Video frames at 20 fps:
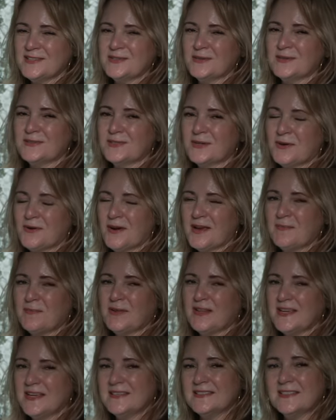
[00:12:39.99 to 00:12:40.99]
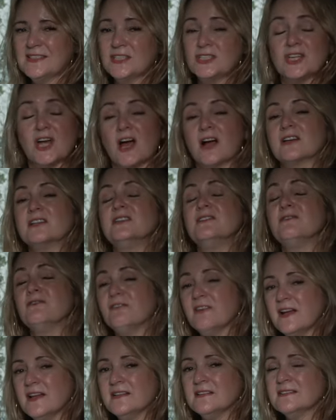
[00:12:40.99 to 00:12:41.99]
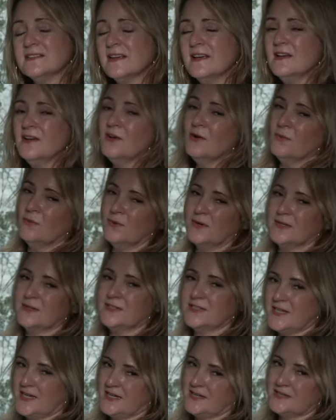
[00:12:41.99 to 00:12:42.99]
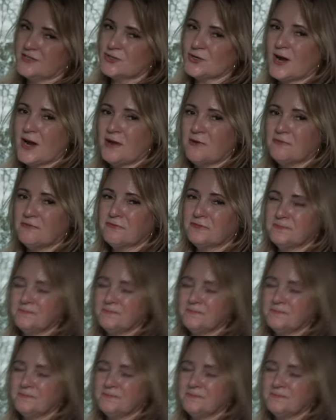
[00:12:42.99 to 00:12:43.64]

so it's a great place to talk to your friends while you're taking a drive.